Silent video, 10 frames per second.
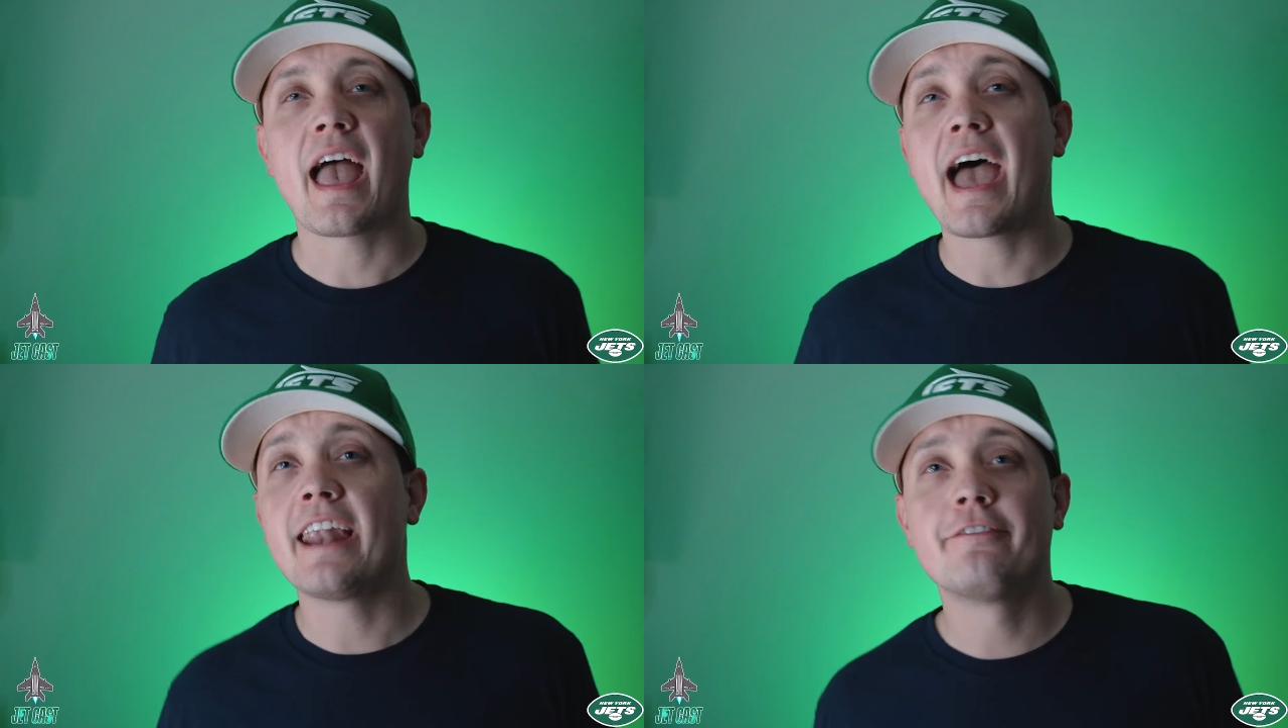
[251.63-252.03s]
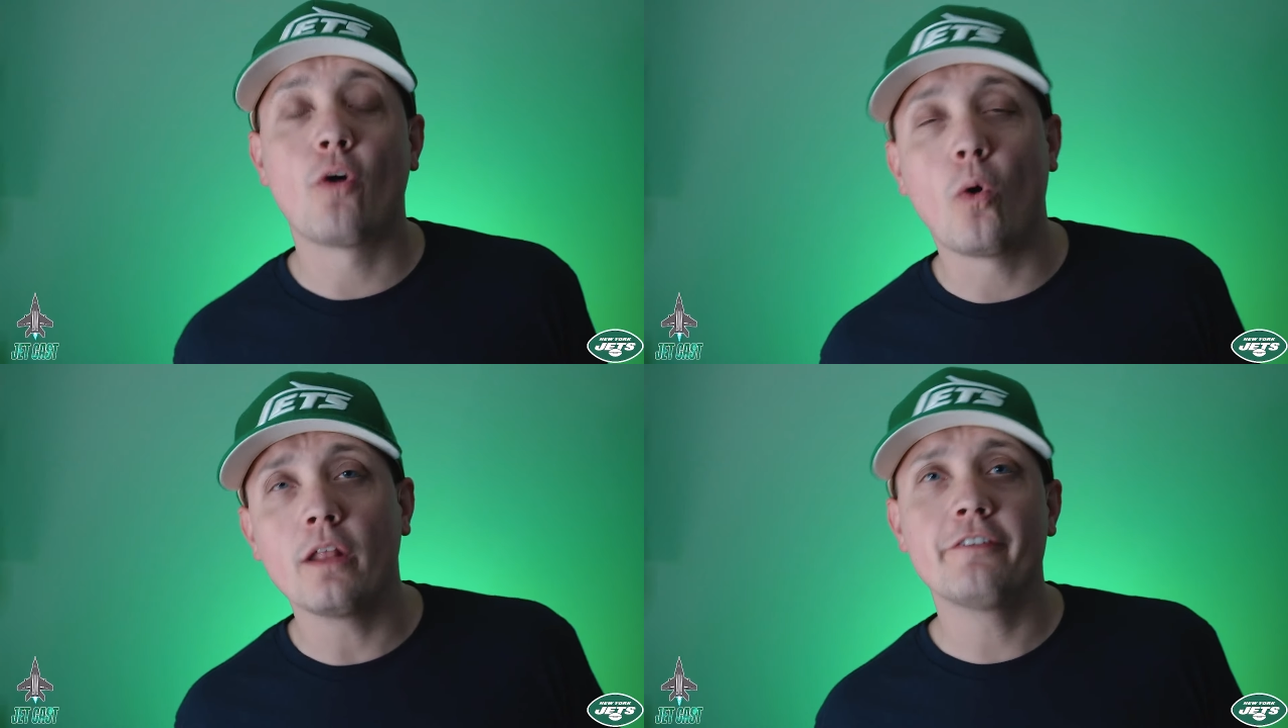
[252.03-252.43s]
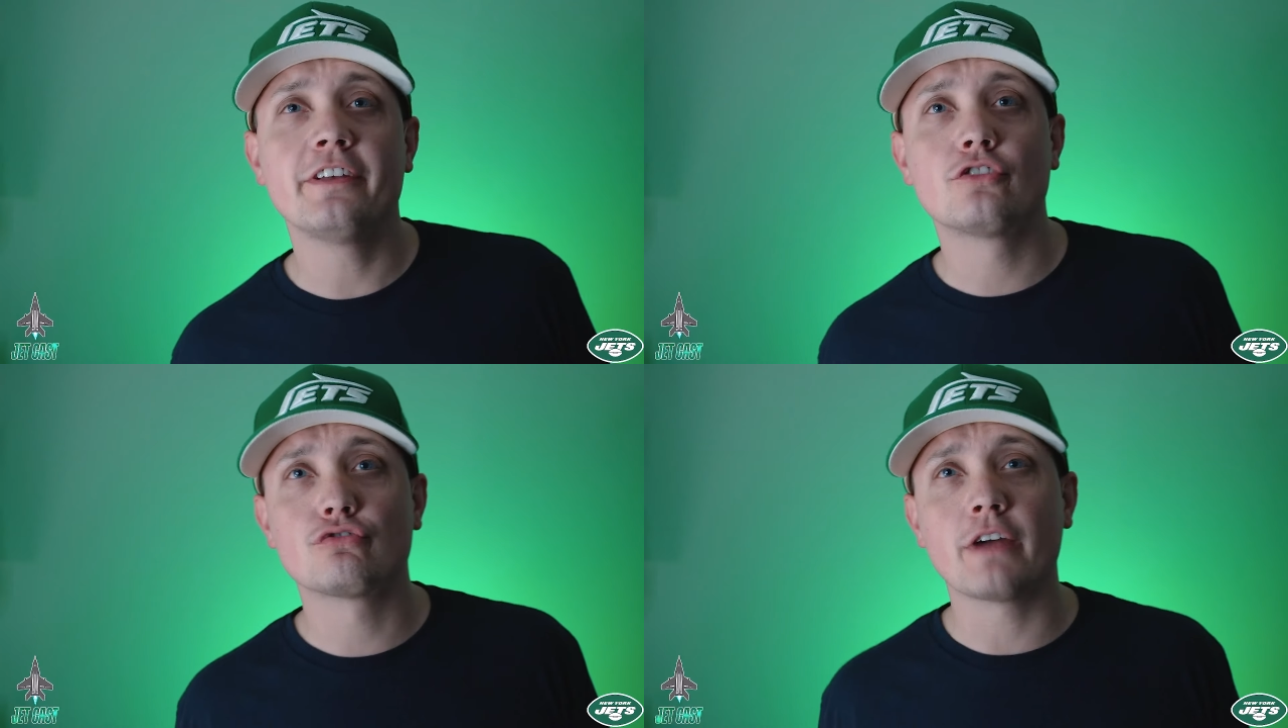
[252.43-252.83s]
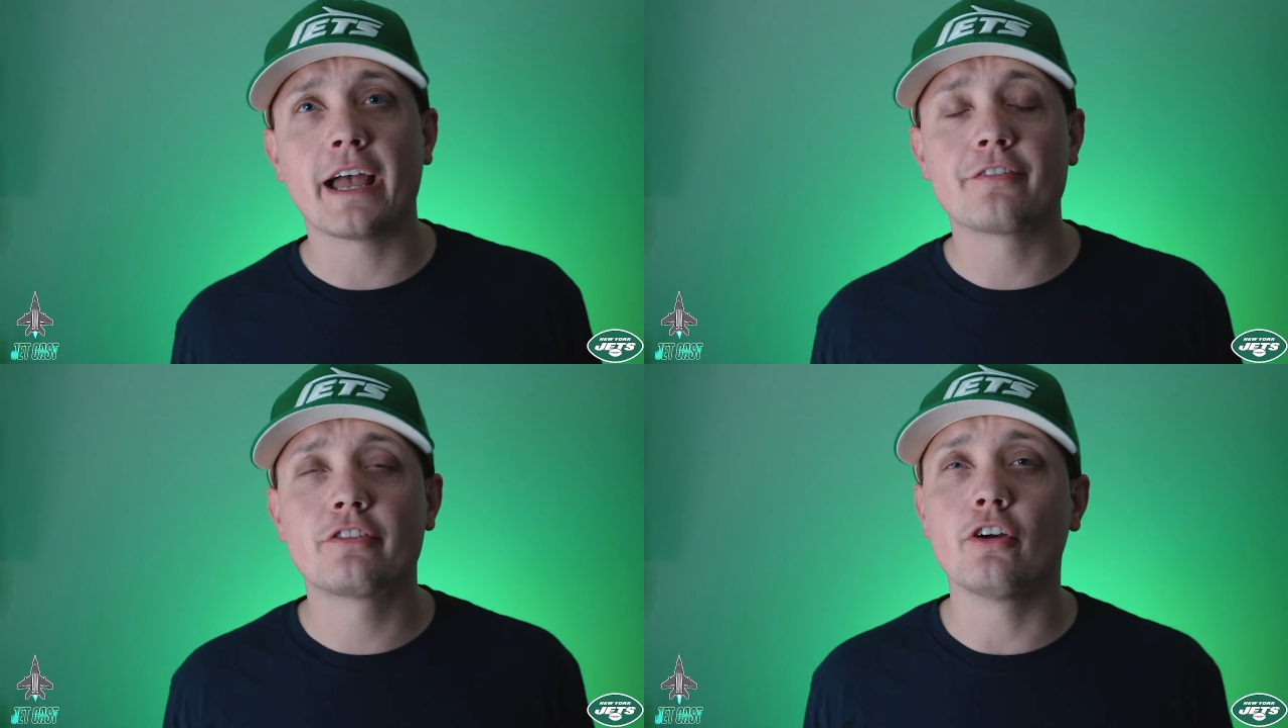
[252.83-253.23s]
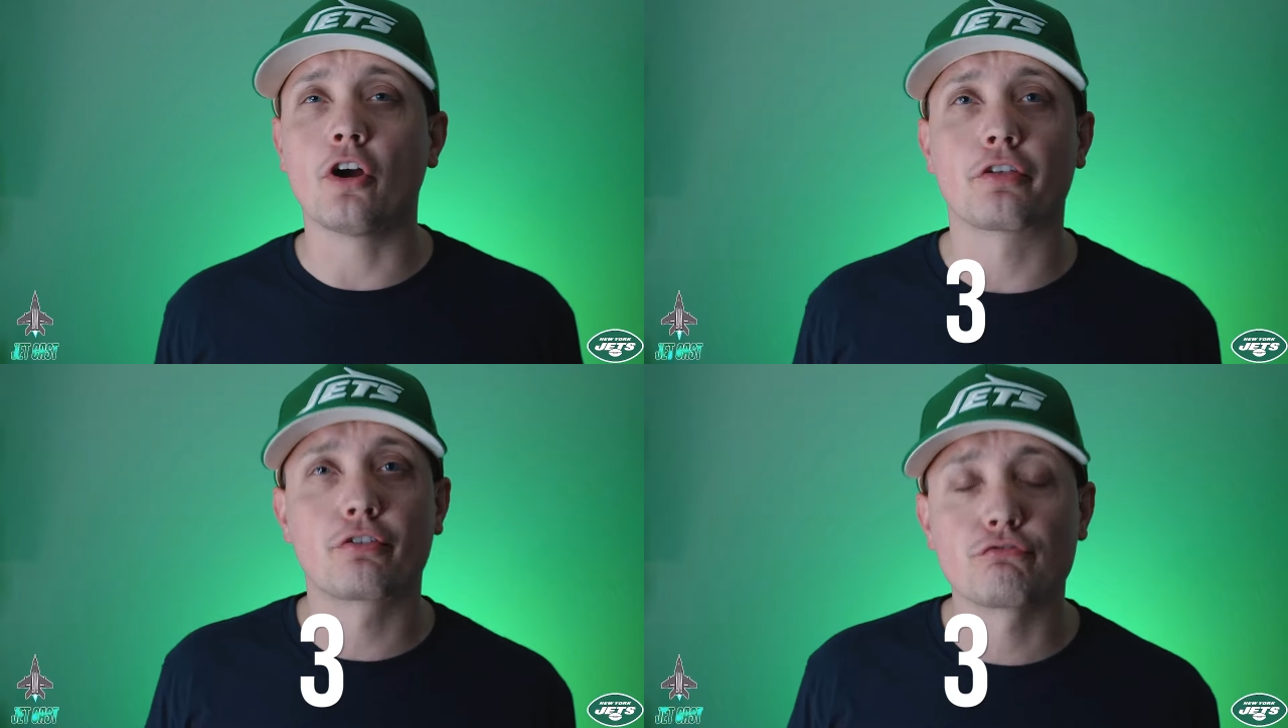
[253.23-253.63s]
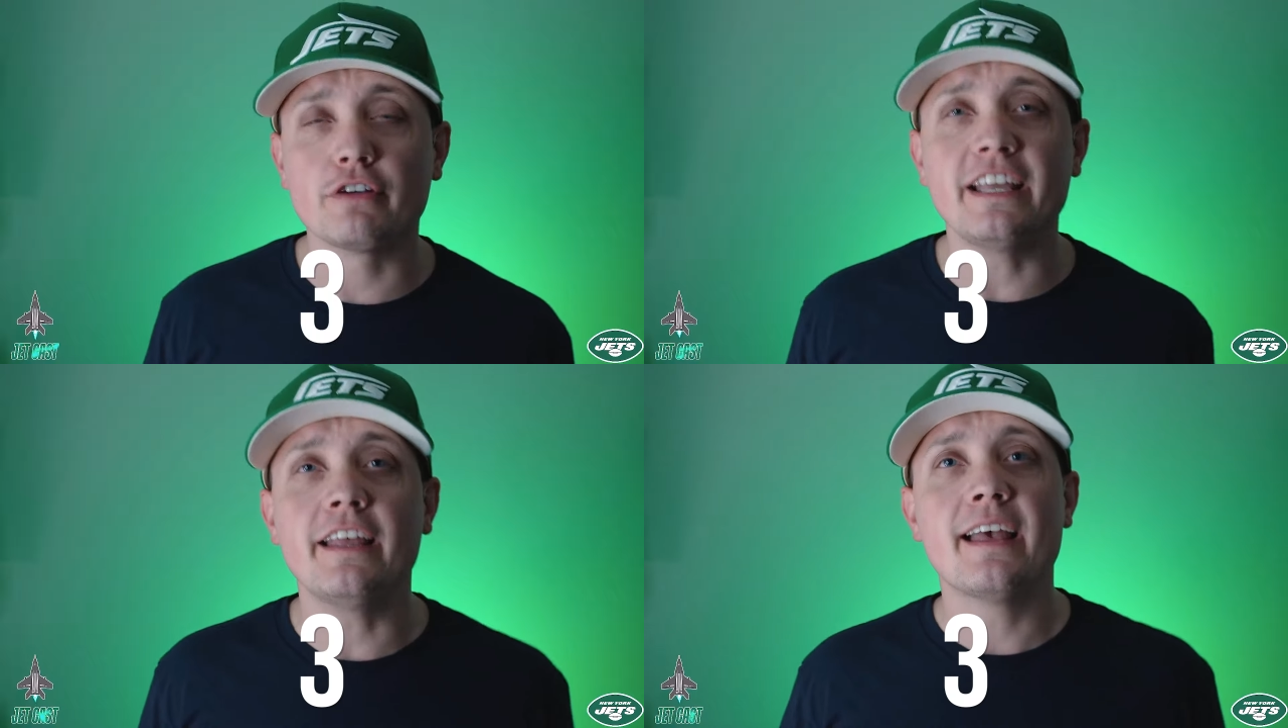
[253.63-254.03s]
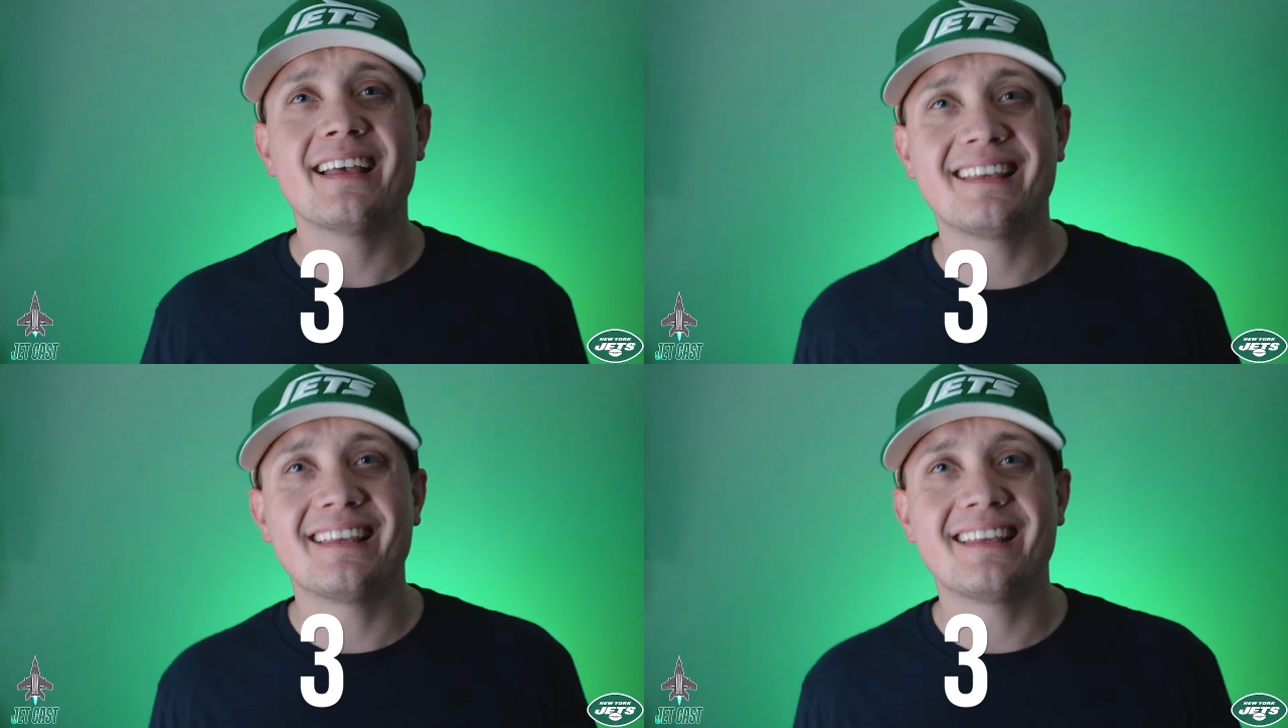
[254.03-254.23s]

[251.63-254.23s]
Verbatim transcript: Out of all of his drafts, there are three